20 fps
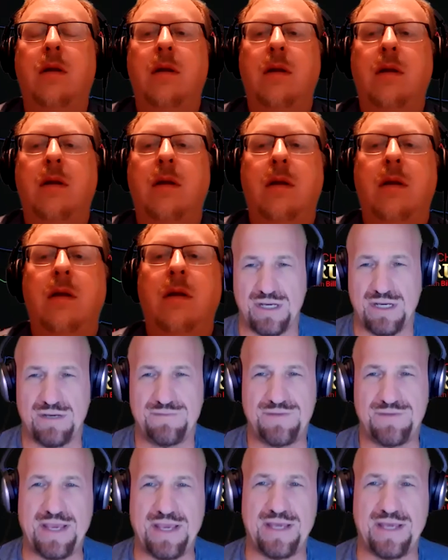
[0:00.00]
So
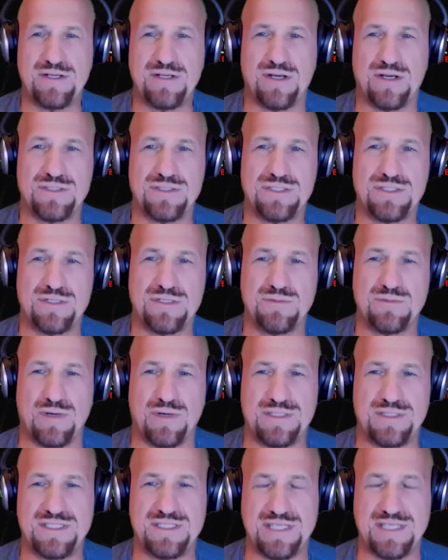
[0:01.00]
if Ann Coulter
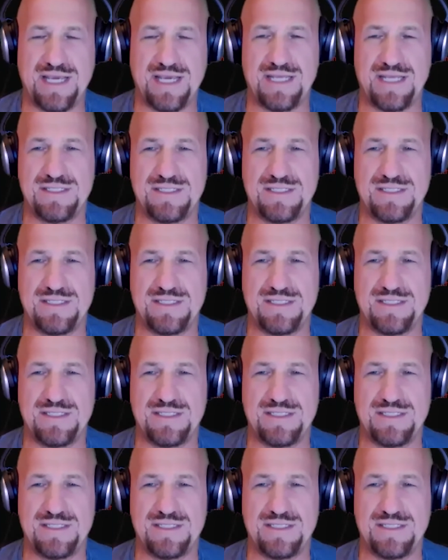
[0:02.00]
wants to get